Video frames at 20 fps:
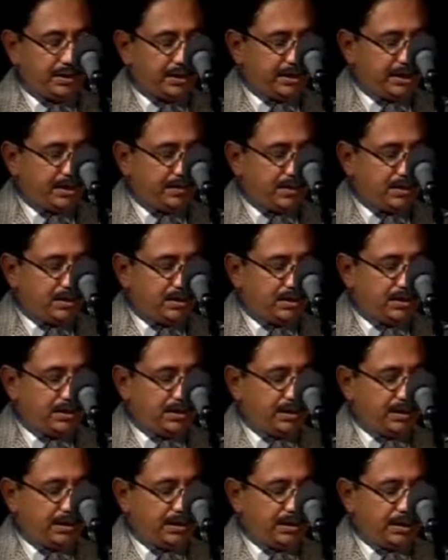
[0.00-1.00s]
This
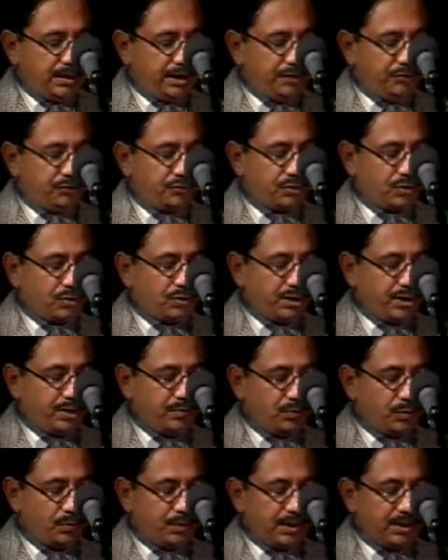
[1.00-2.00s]
incredible and
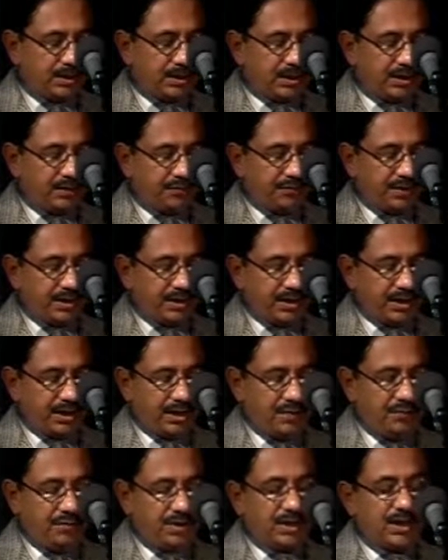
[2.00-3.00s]
astounding movement
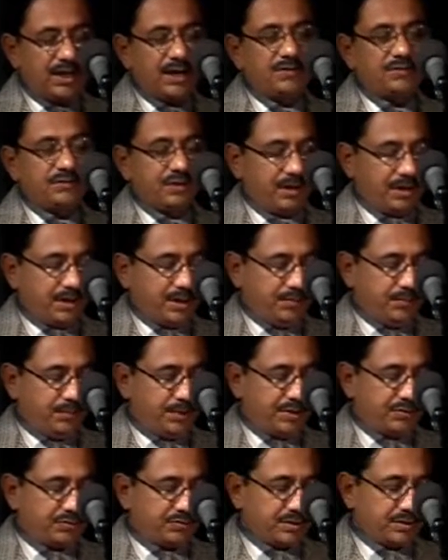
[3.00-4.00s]
left an
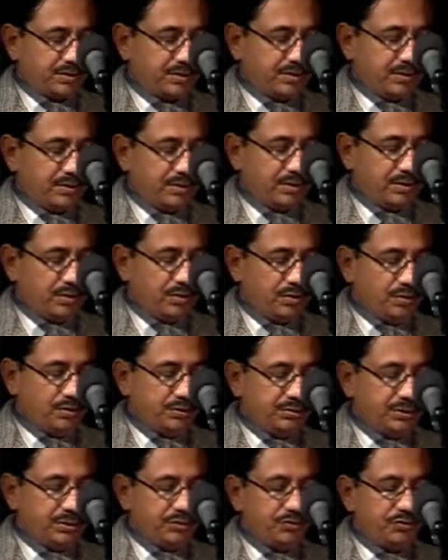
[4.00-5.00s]
everlasting
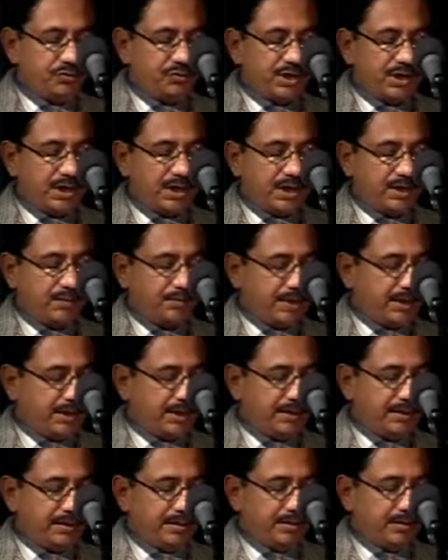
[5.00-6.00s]
impression on the
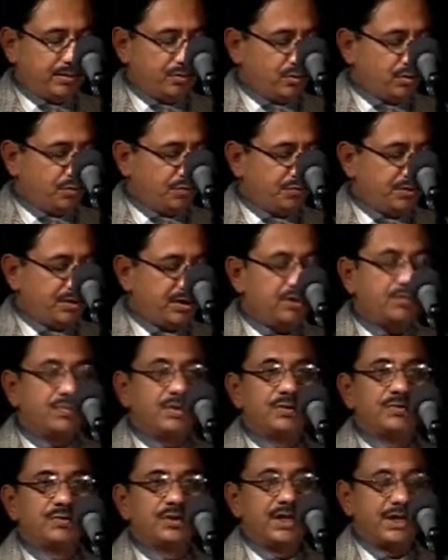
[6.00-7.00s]
juvenile mind
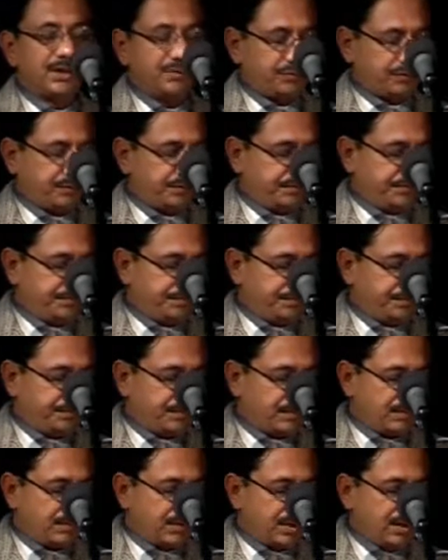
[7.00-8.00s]
of young
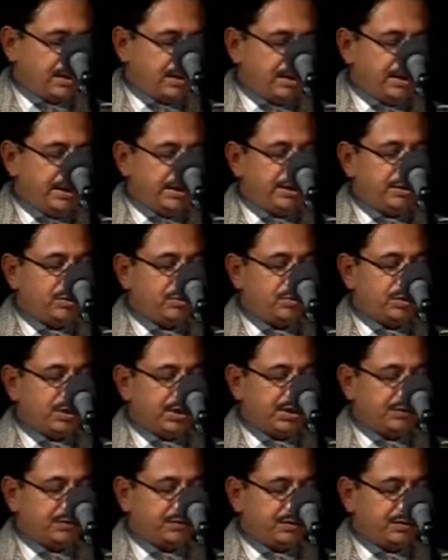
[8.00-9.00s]
Prabhudas.
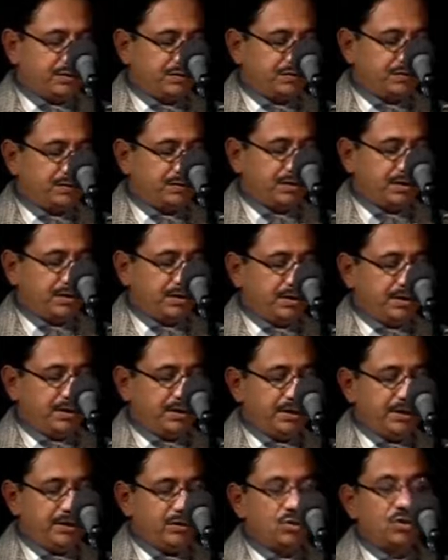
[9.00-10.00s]
He took
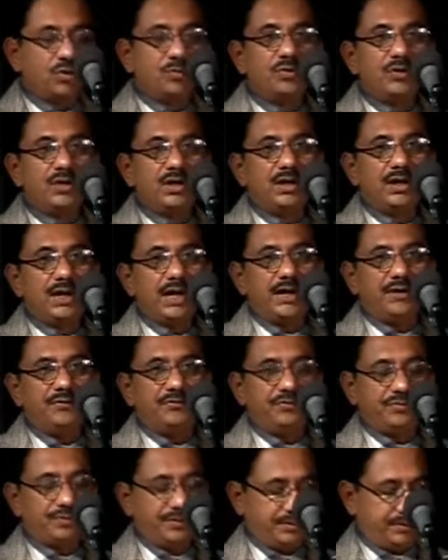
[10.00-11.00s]
lessons in
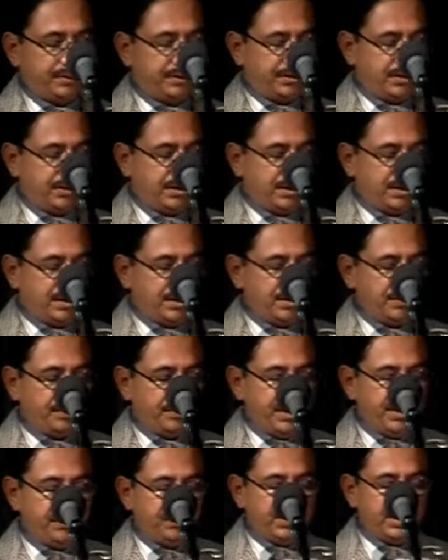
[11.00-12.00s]
communal life,
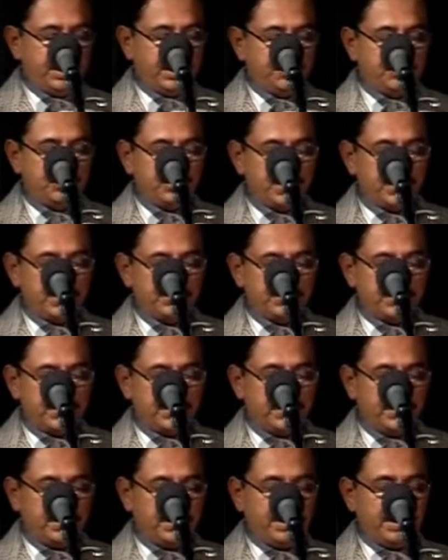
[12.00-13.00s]
basic
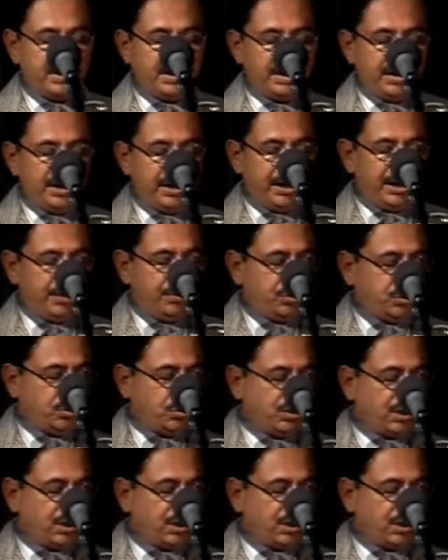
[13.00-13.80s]
education,